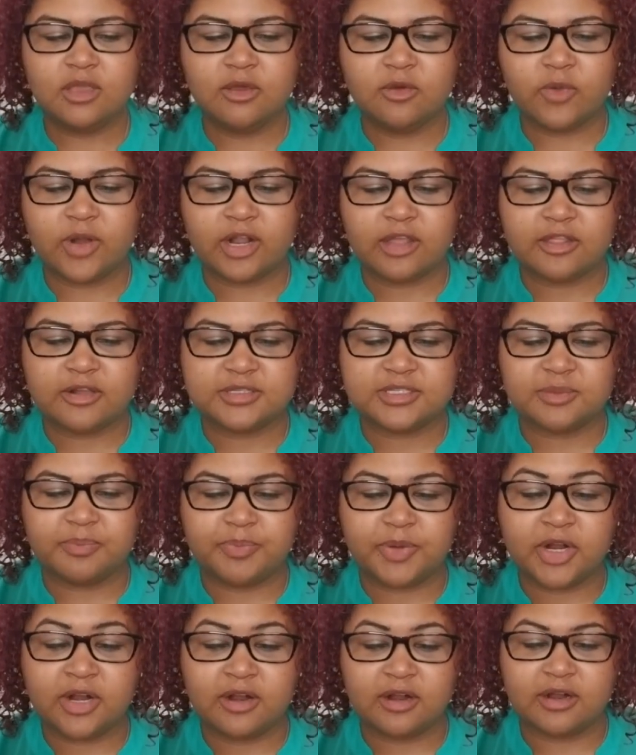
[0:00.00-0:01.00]
where there's a
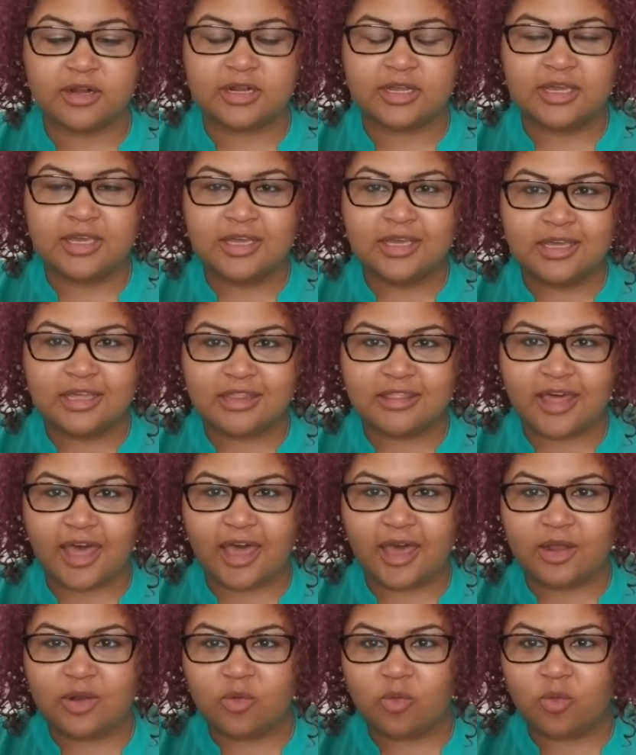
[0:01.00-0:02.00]
bird
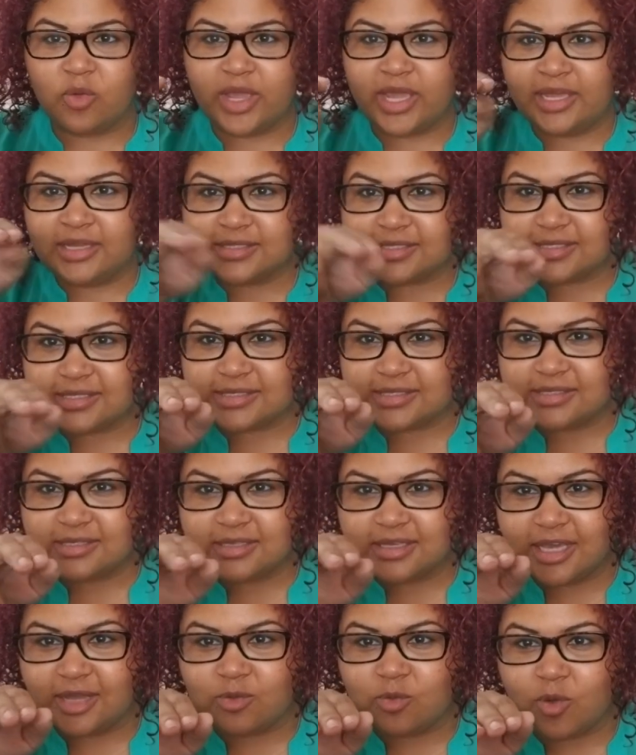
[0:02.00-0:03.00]
that waits
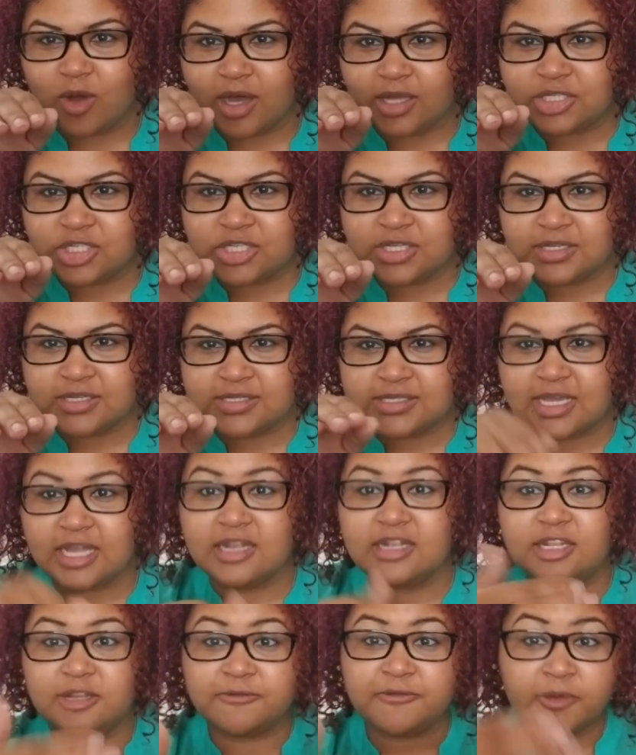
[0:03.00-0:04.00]
and watches a
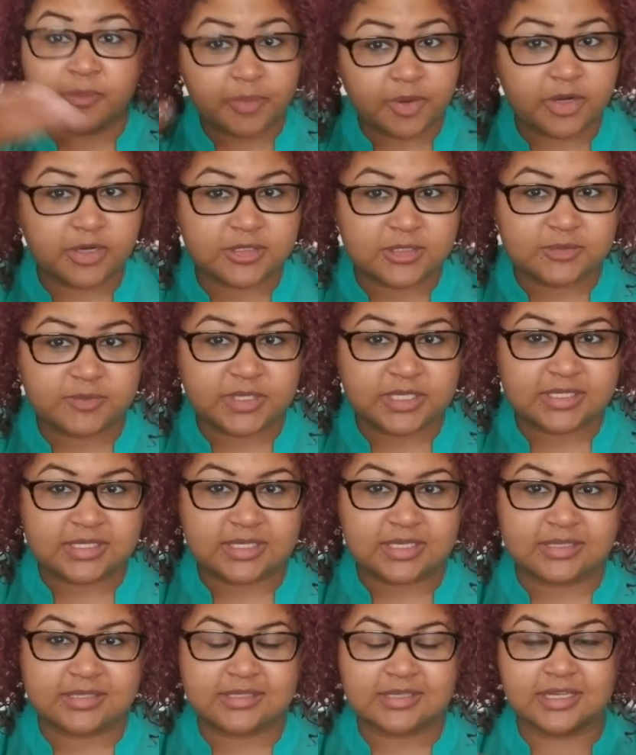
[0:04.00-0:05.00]
different bird
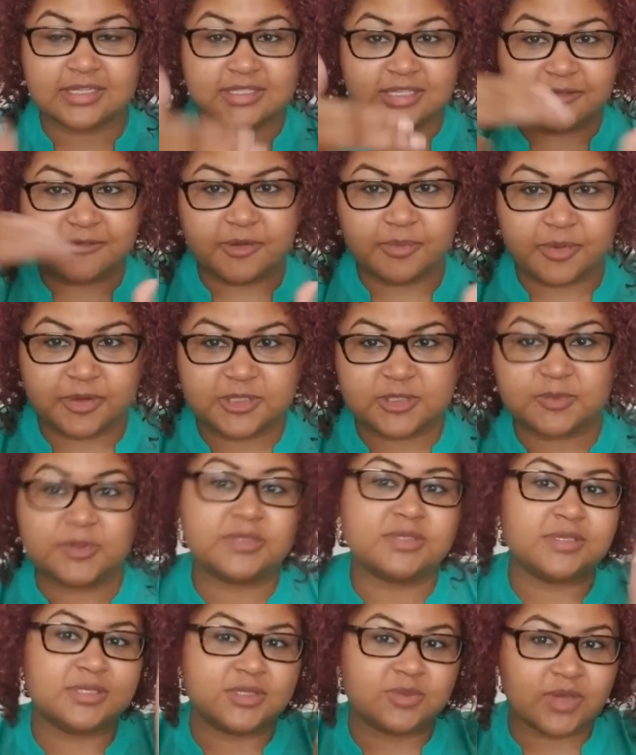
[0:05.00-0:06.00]
species, a different bird
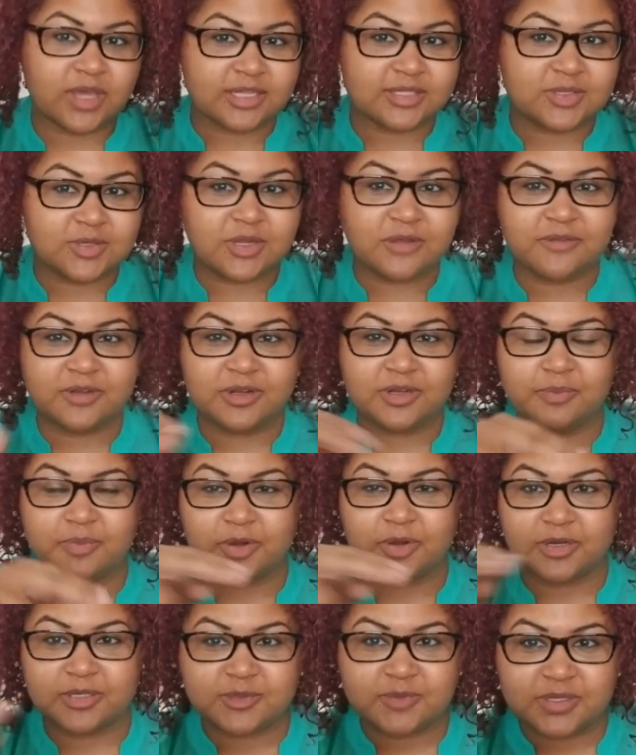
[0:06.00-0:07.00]
species. So we got two different
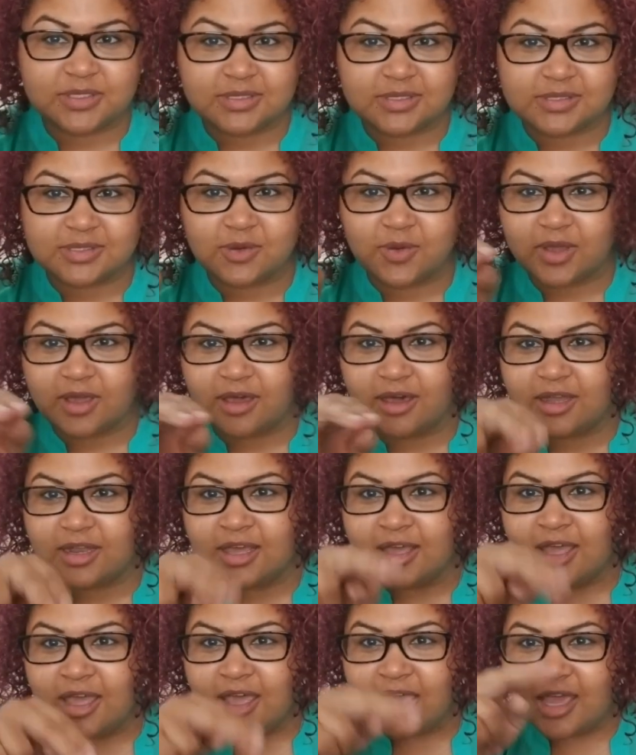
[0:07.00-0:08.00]
bird species going on,
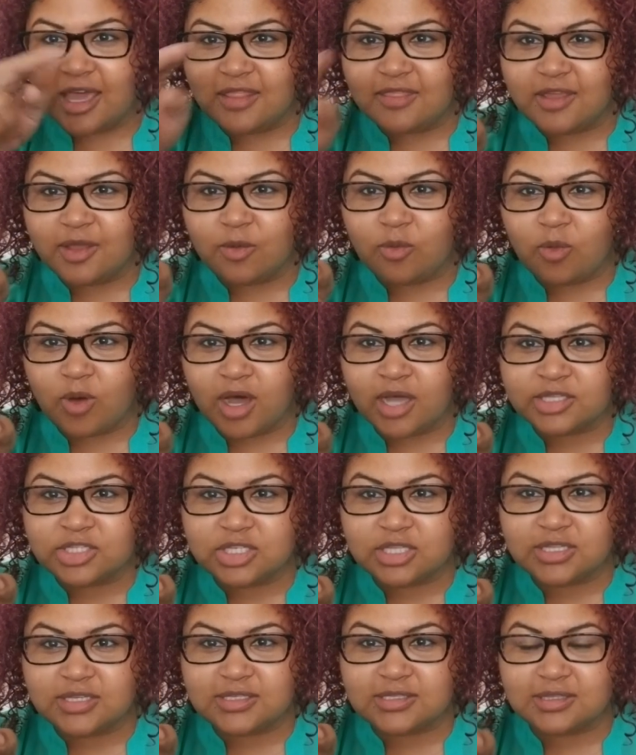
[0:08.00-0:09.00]
and they
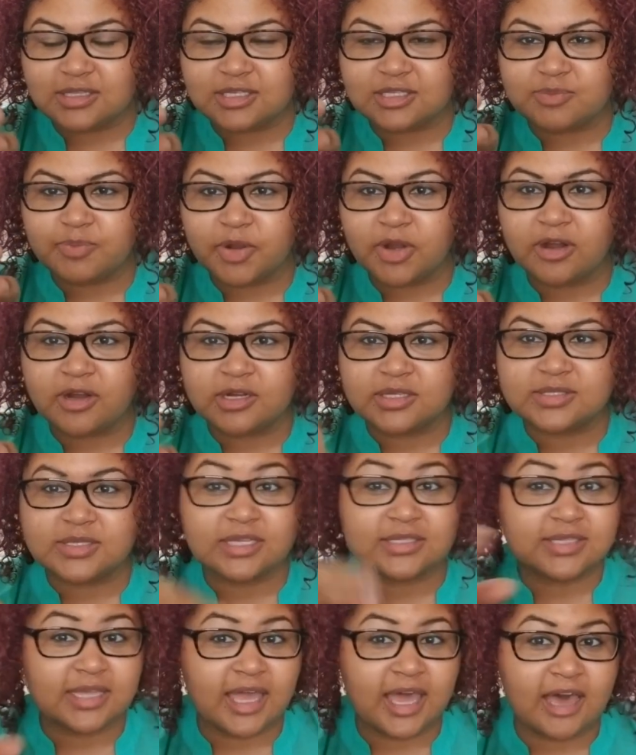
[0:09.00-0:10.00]
watch the, these birds
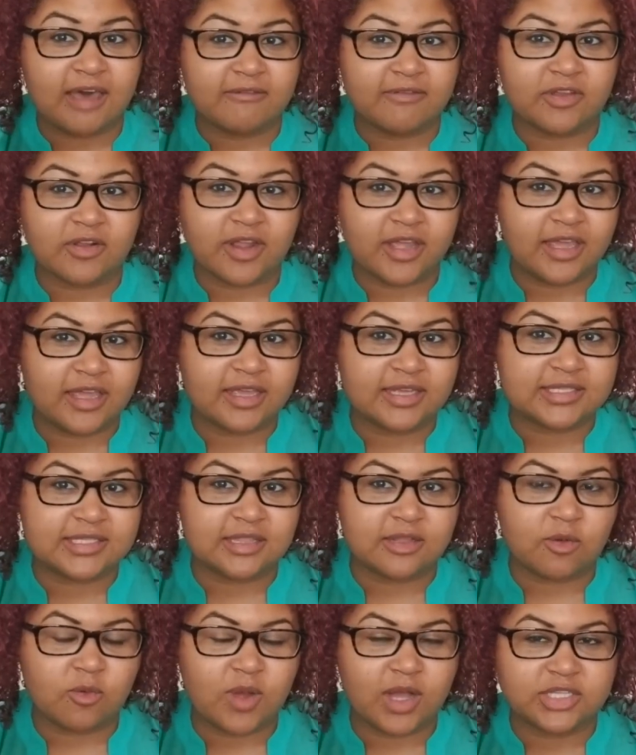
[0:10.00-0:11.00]
as they have their eggs
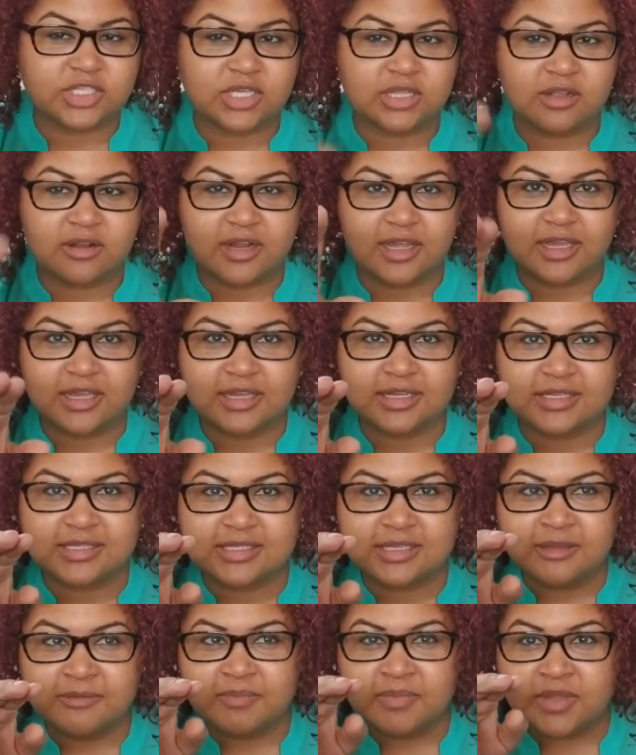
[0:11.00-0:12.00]
and they're watching their
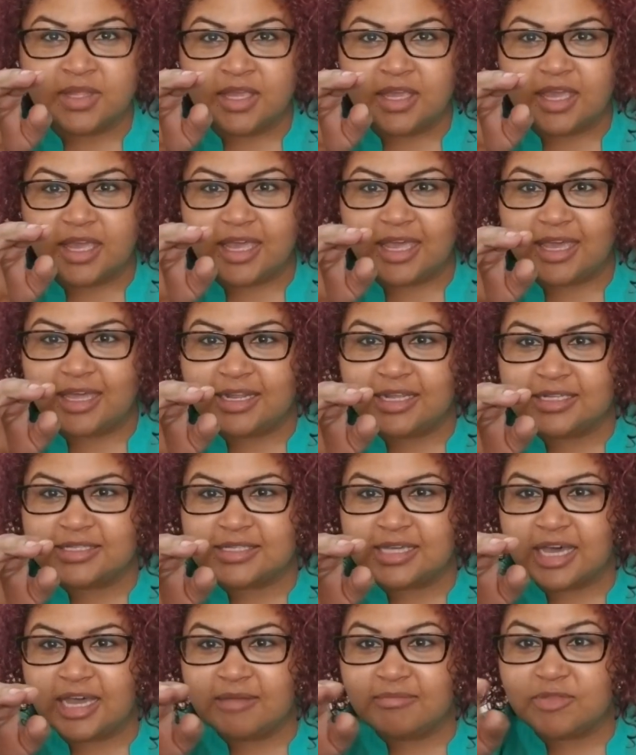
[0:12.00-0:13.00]
eggs.
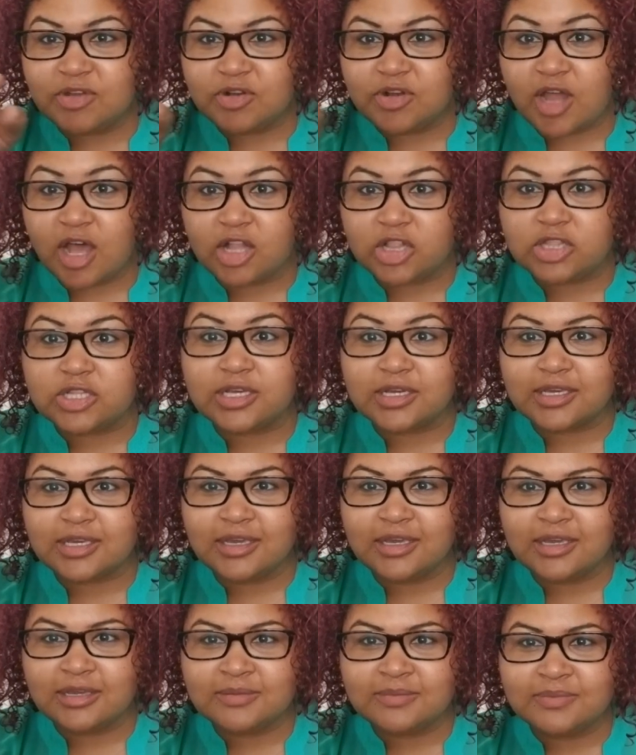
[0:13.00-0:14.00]
Anytime they're not
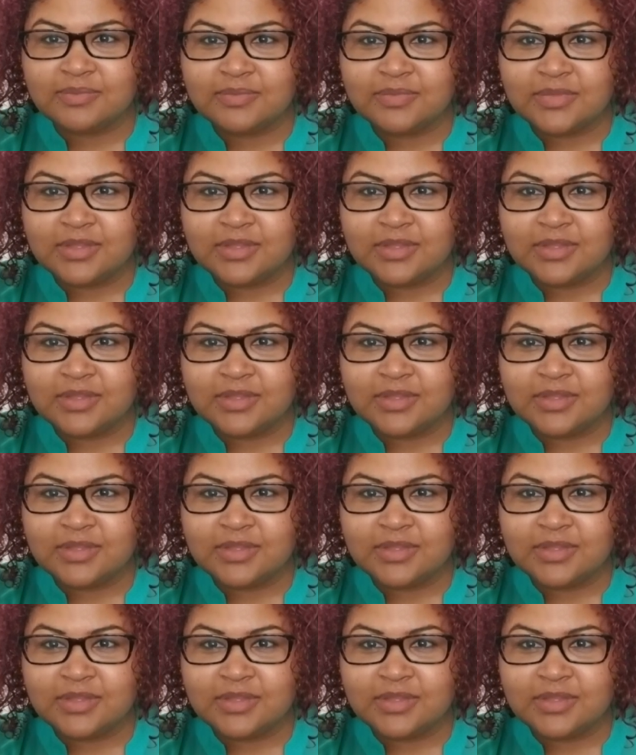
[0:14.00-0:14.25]
looking,